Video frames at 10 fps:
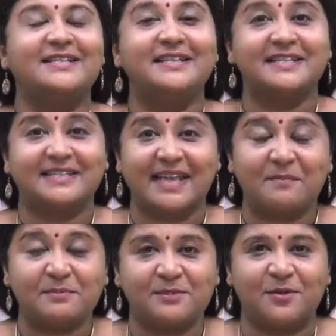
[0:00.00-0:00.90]
is in the
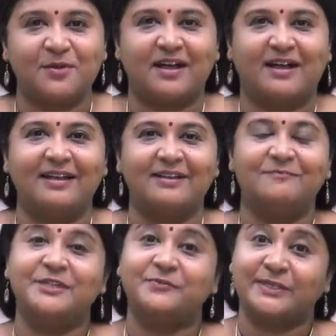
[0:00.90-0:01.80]
same sloka
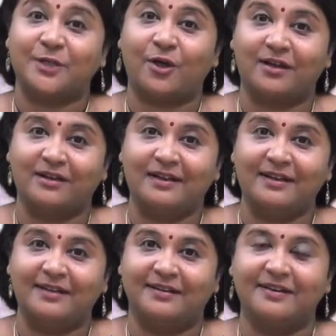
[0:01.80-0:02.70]
which we saw
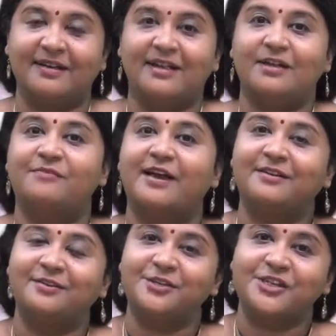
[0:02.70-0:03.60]
earlier where
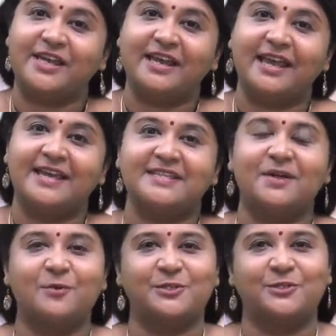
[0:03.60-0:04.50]

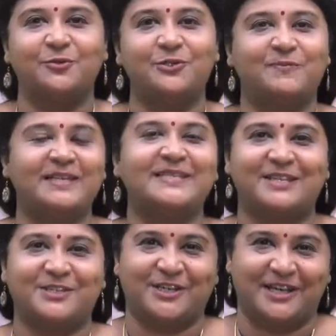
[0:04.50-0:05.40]
Hrishikesha was used by
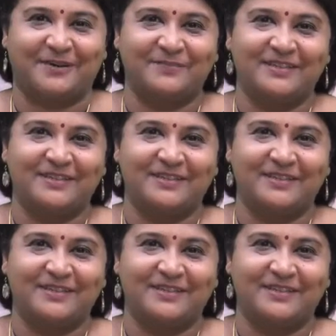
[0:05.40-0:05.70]
Sanjaya.